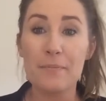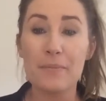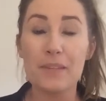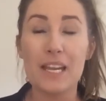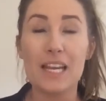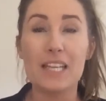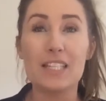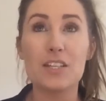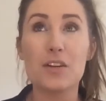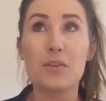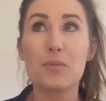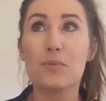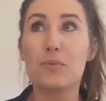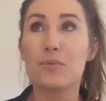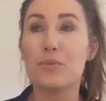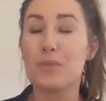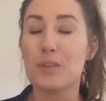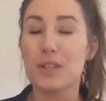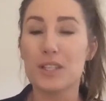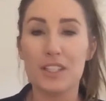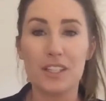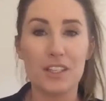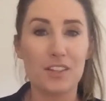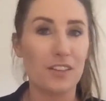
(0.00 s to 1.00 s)
it's a
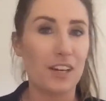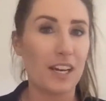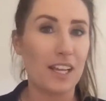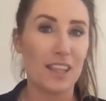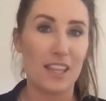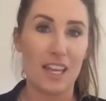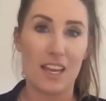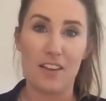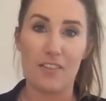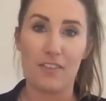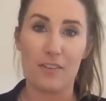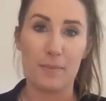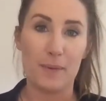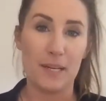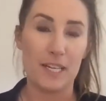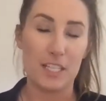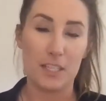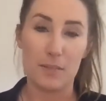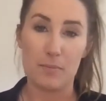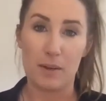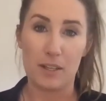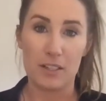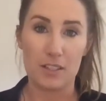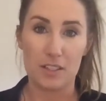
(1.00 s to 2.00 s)
really great thing for me to
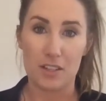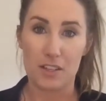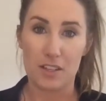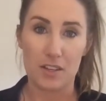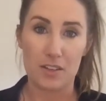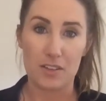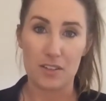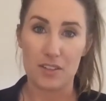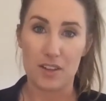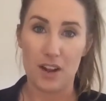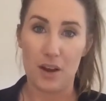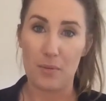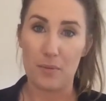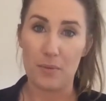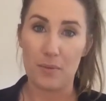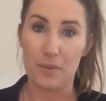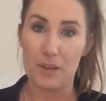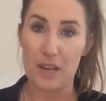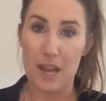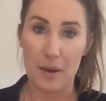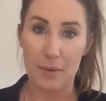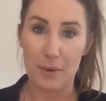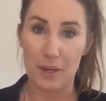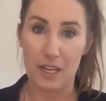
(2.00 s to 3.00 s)
sponsor those
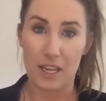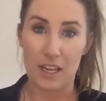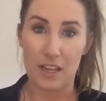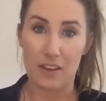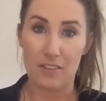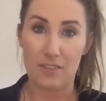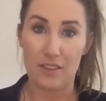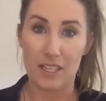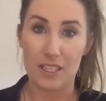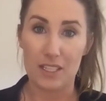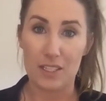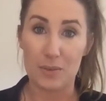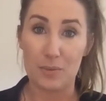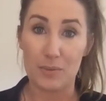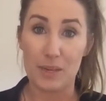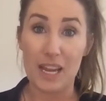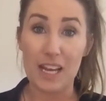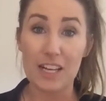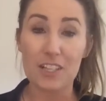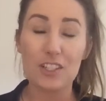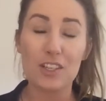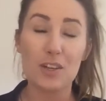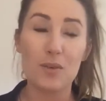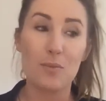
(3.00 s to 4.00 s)
networking events. We
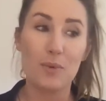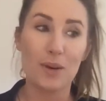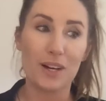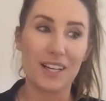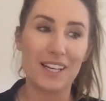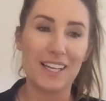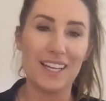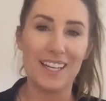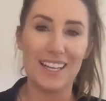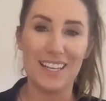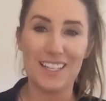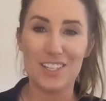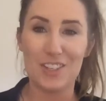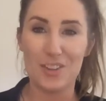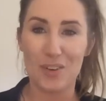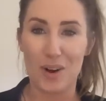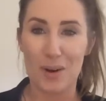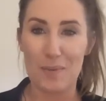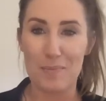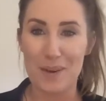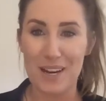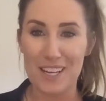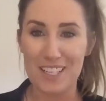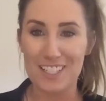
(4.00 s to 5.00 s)
actually work it into
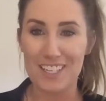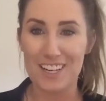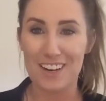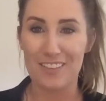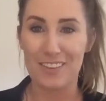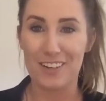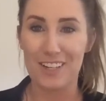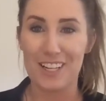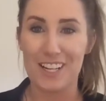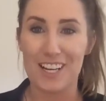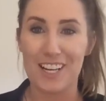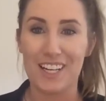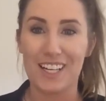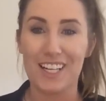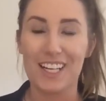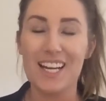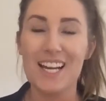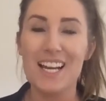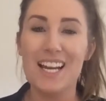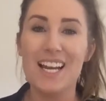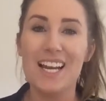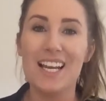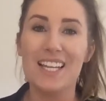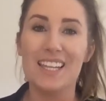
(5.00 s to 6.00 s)
our budget every year
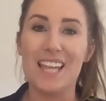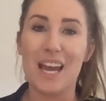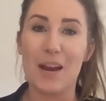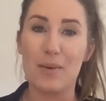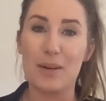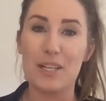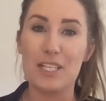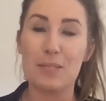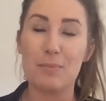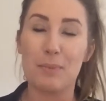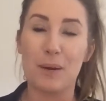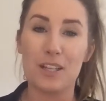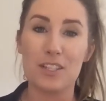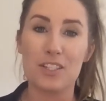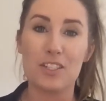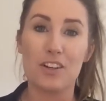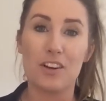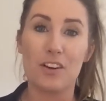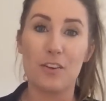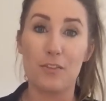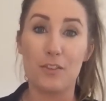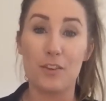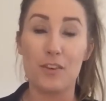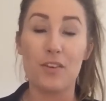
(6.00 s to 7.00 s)
that we sponsor
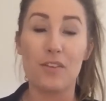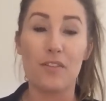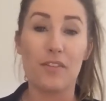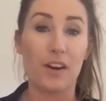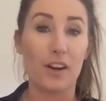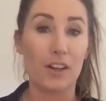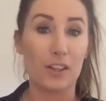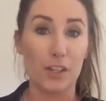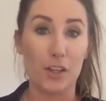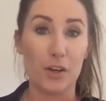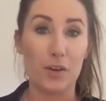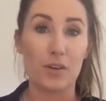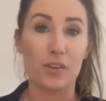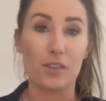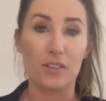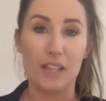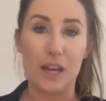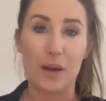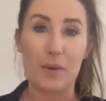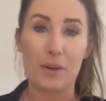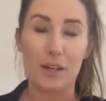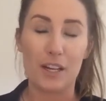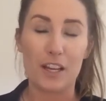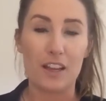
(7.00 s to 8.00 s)
a few of our local
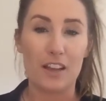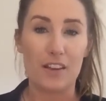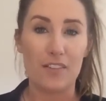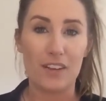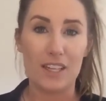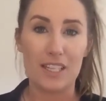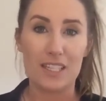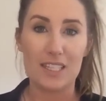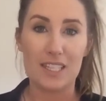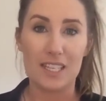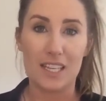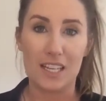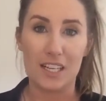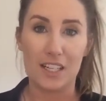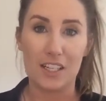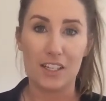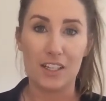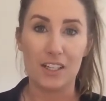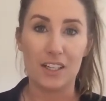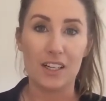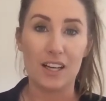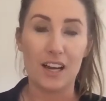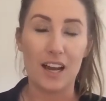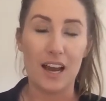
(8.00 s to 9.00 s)
networking events
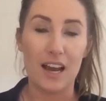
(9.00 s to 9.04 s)
here